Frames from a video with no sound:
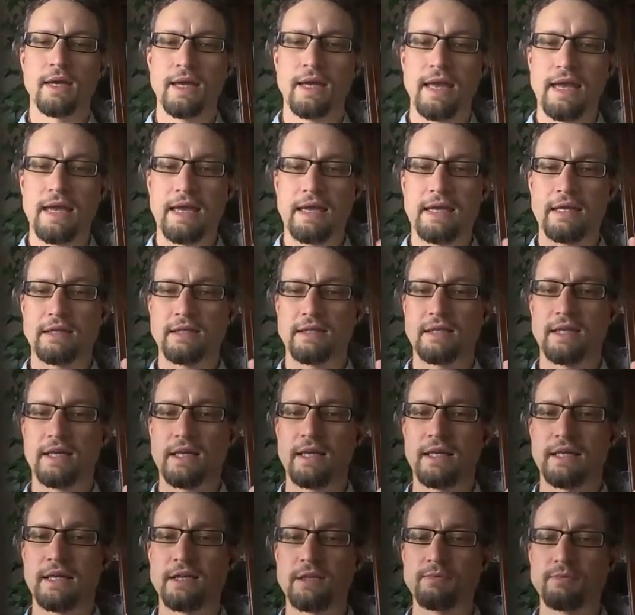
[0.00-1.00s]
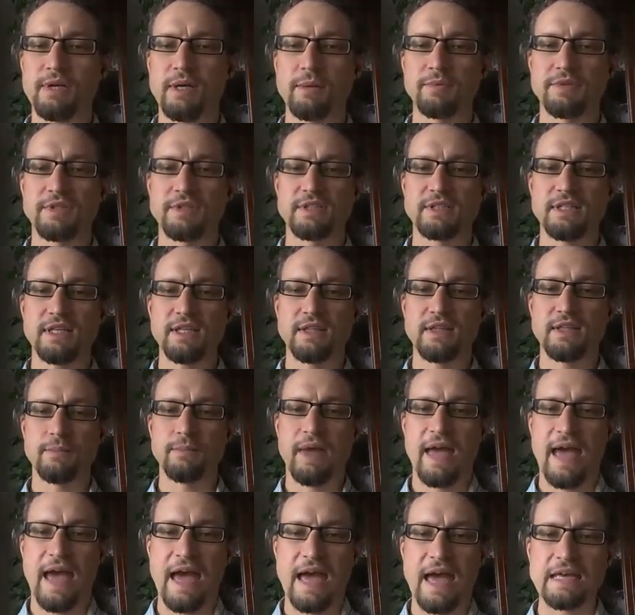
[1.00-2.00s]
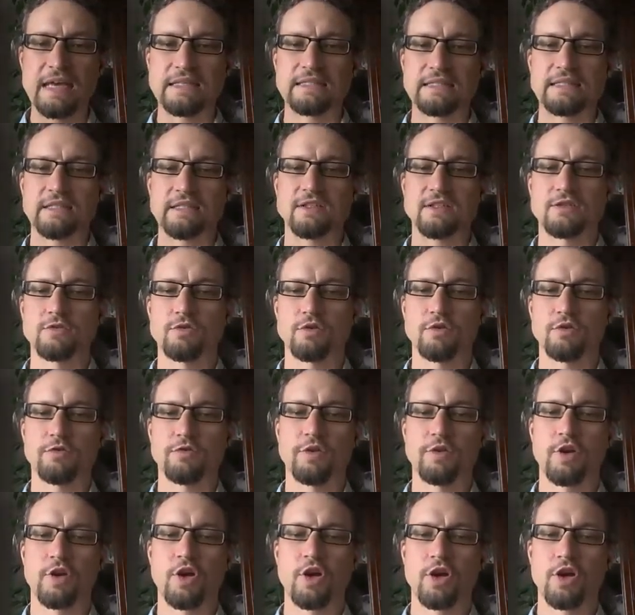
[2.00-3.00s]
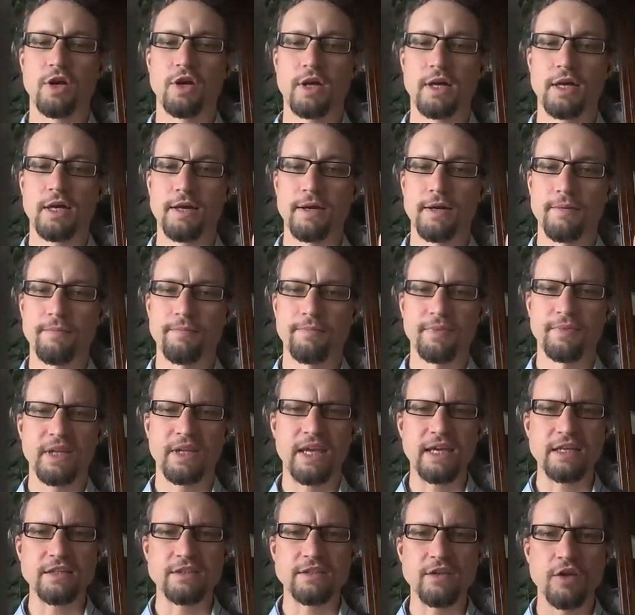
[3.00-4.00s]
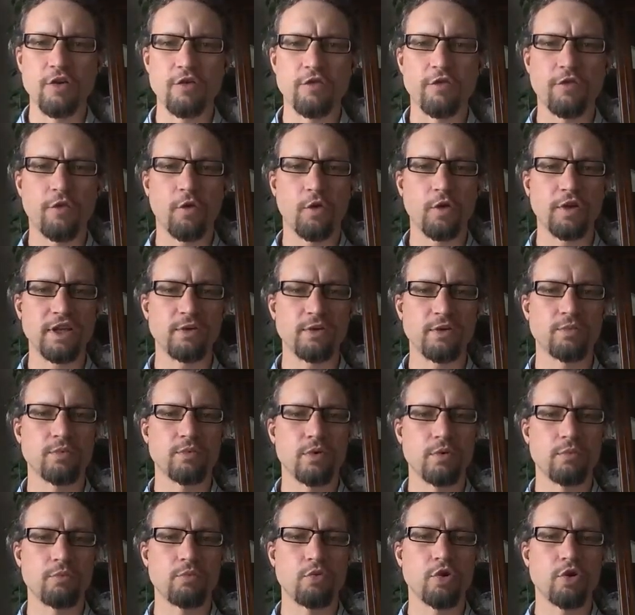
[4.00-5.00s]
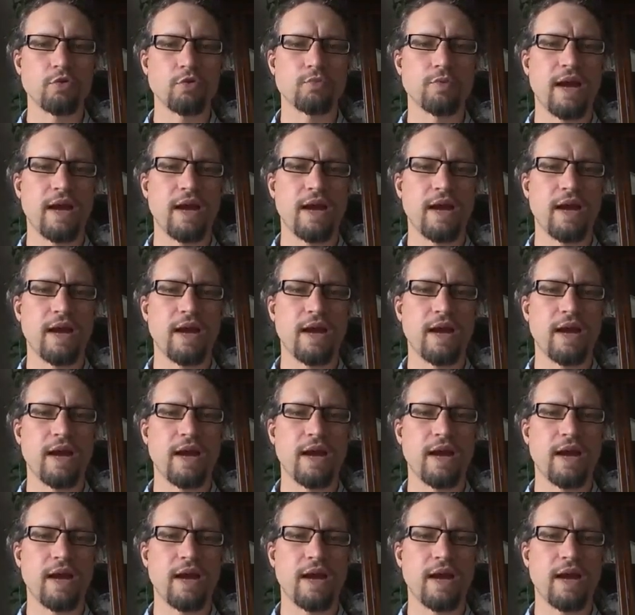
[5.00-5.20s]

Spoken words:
And to be able to see them as these sort of, I guess, fully more